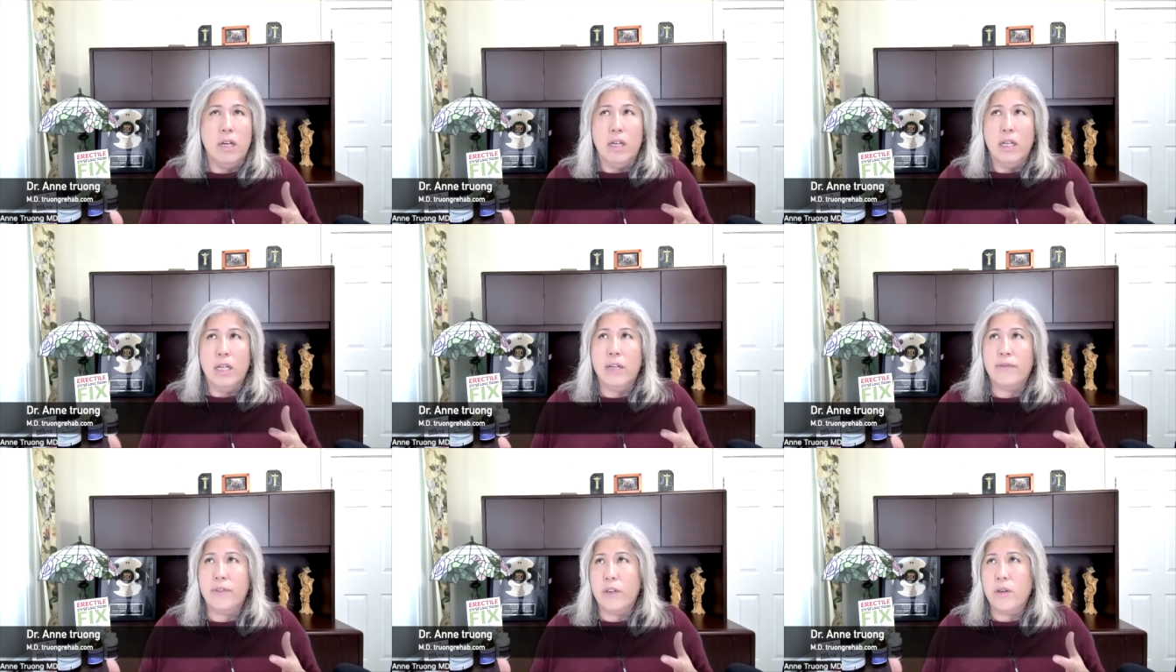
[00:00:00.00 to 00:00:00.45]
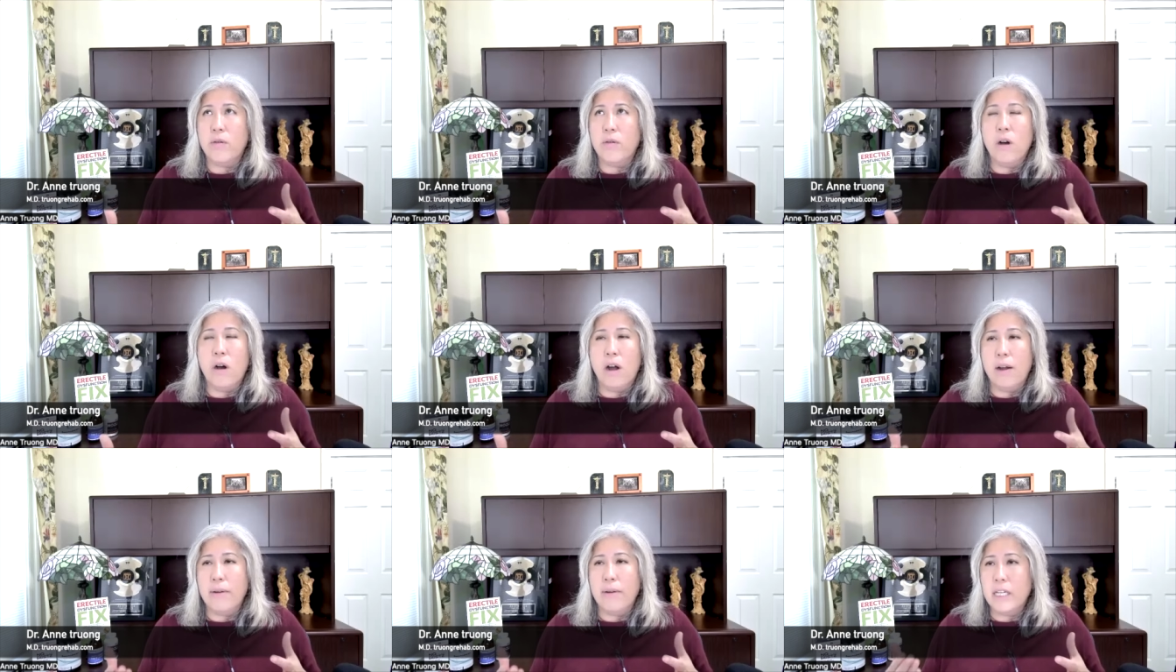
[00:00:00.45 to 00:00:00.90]
if you
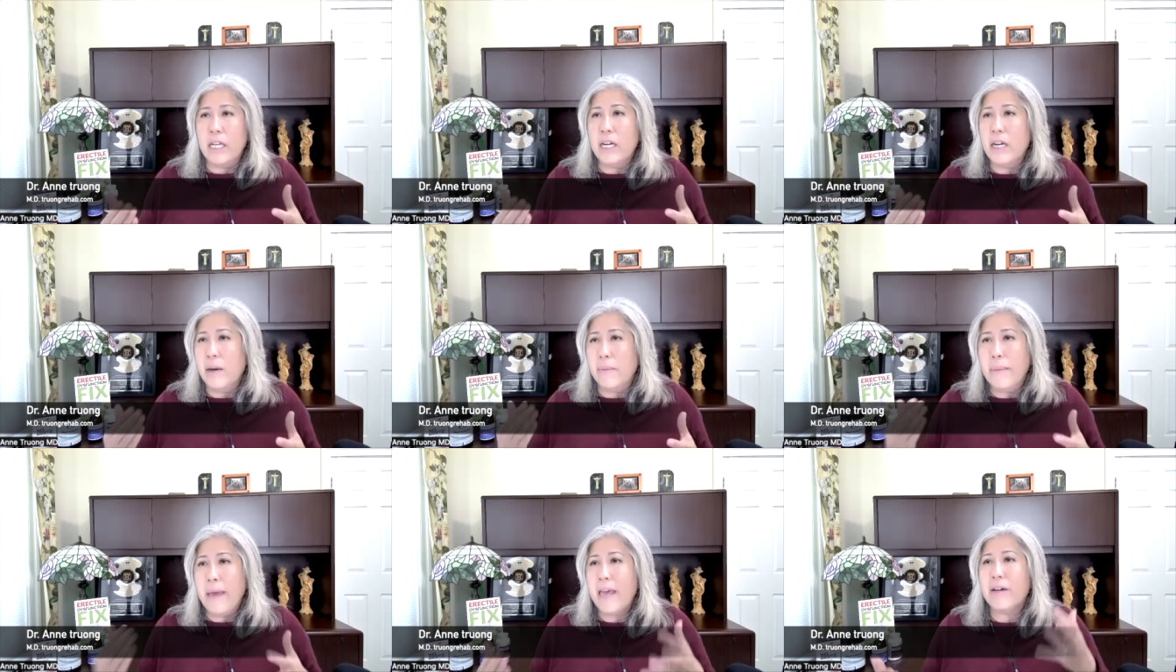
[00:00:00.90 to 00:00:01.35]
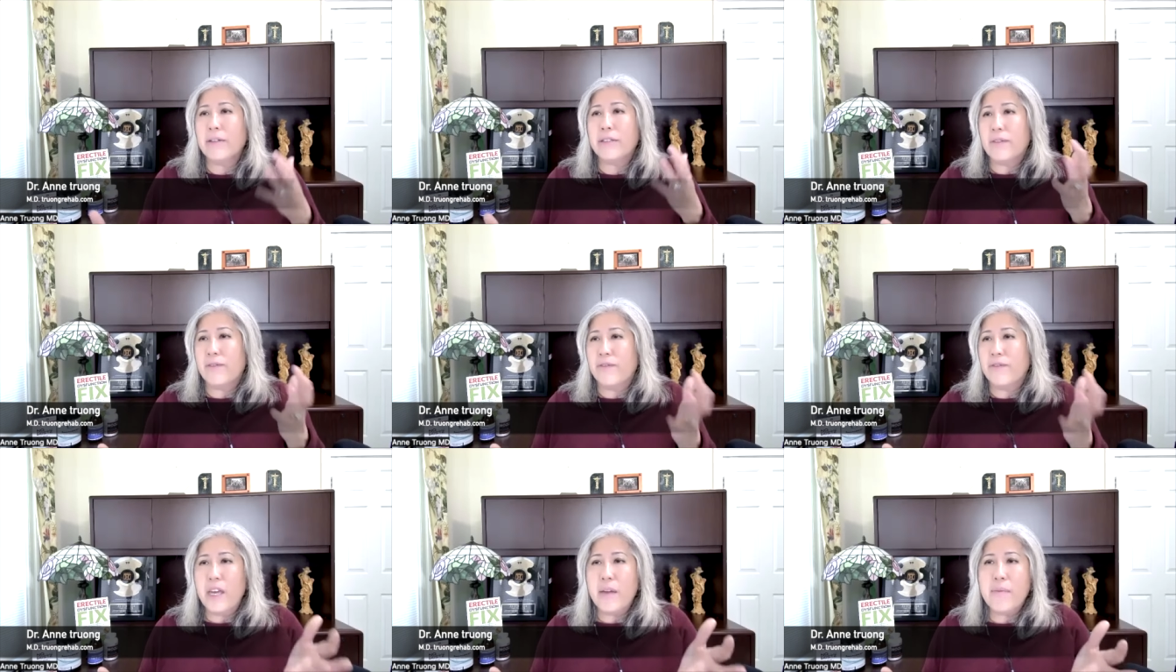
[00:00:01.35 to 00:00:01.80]
are you know male to
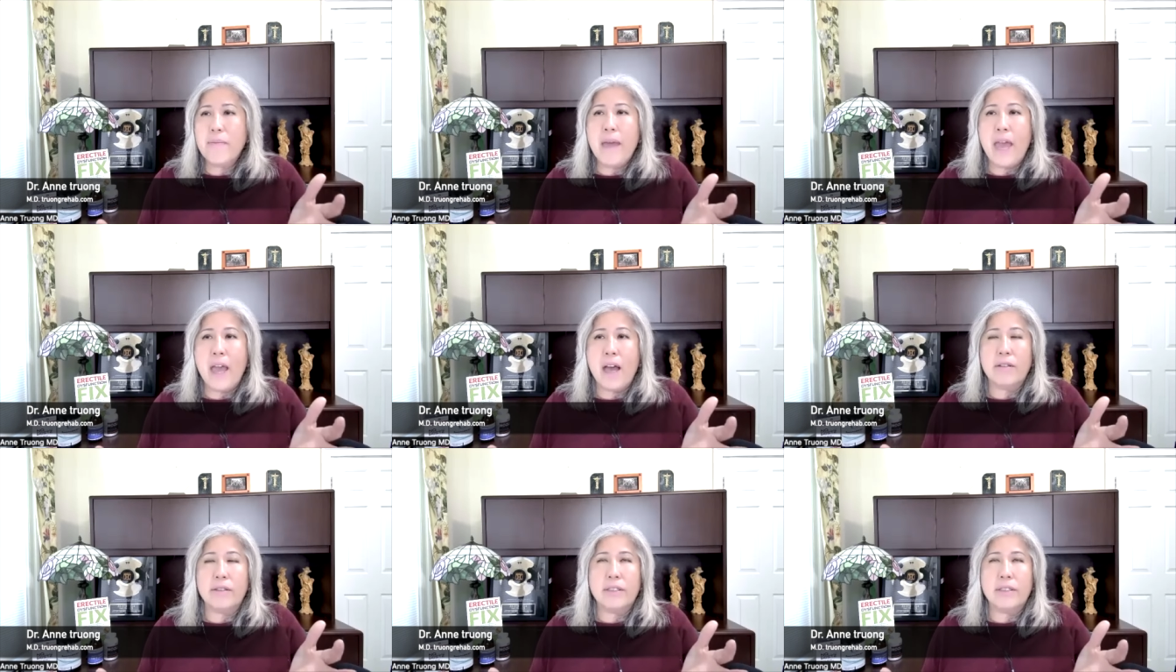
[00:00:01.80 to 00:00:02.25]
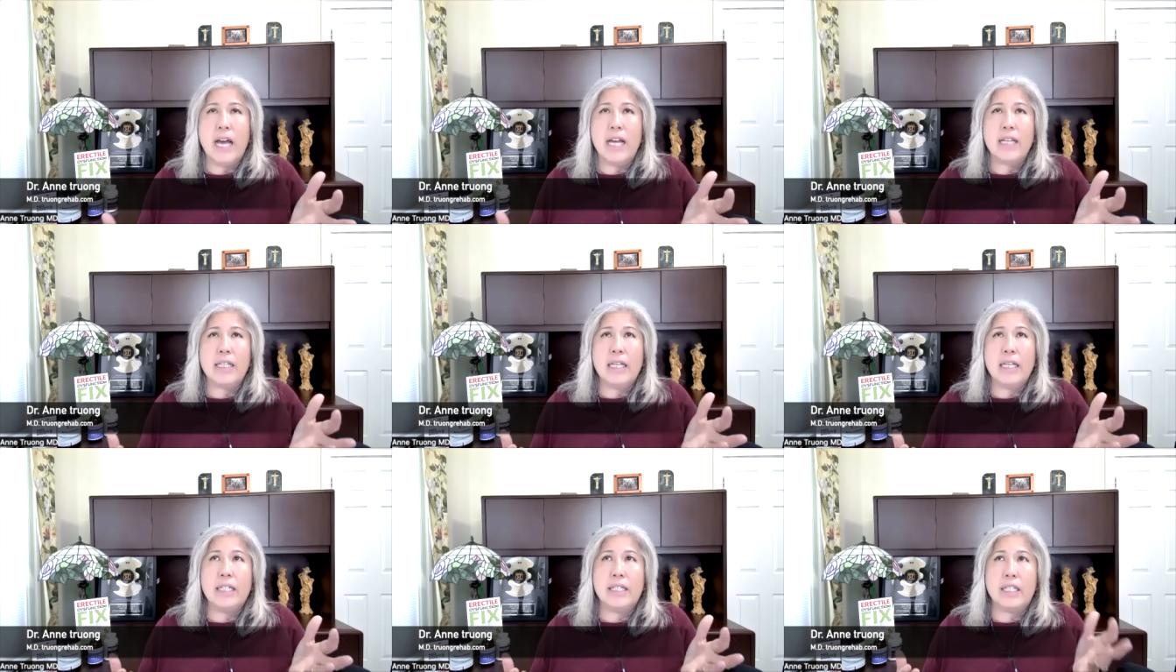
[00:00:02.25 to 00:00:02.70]
female,
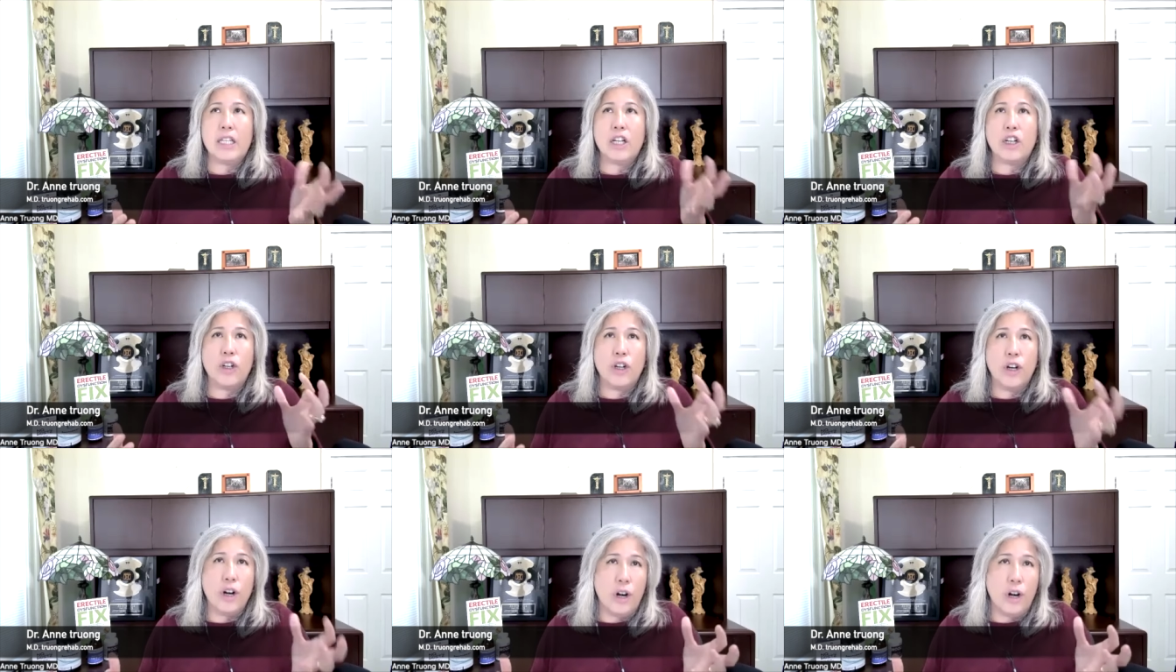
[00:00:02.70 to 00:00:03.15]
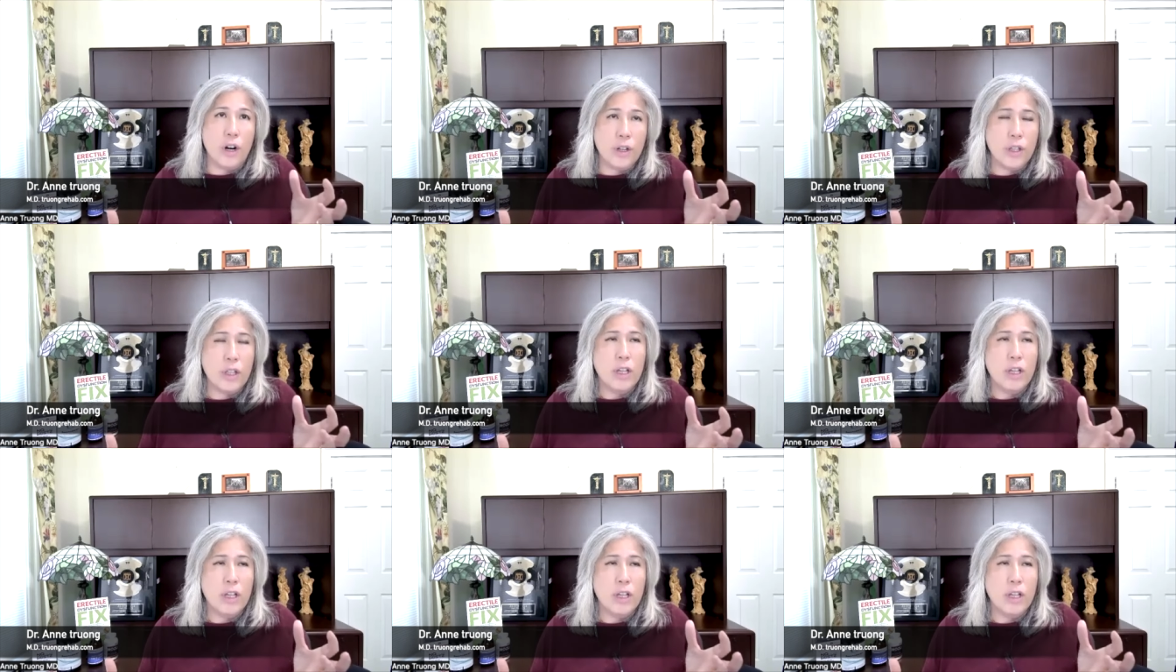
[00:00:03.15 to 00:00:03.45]
that is the girth